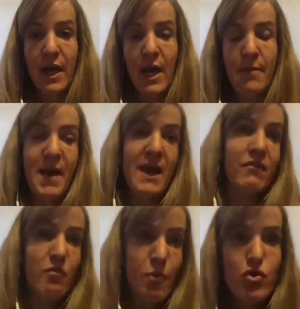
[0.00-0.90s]
and if
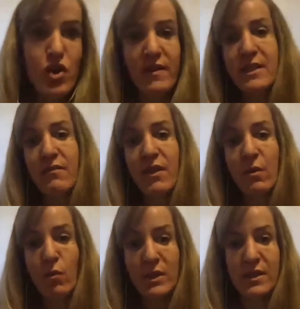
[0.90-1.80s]
you're purging, that's
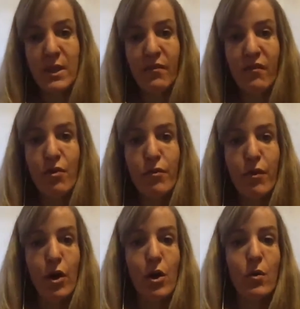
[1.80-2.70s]
even one step
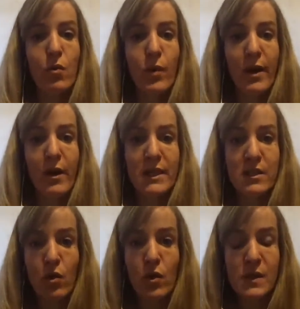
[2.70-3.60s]
further, where it's
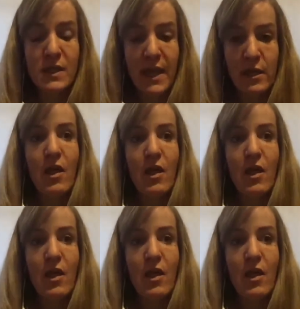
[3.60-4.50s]
the whole cycle
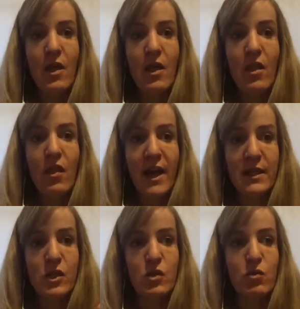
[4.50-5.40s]
of it
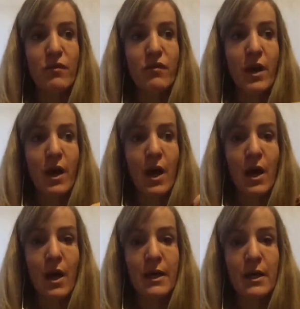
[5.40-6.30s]
that sort of
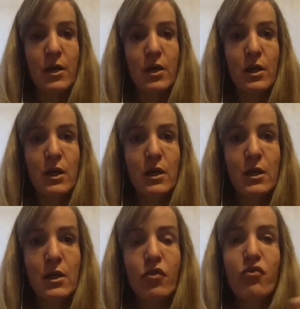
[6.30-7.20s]
uh,
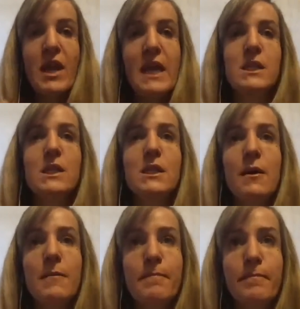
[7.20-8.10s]
creates
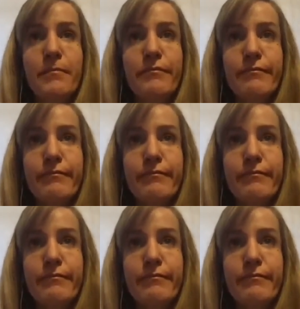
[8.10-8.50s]
some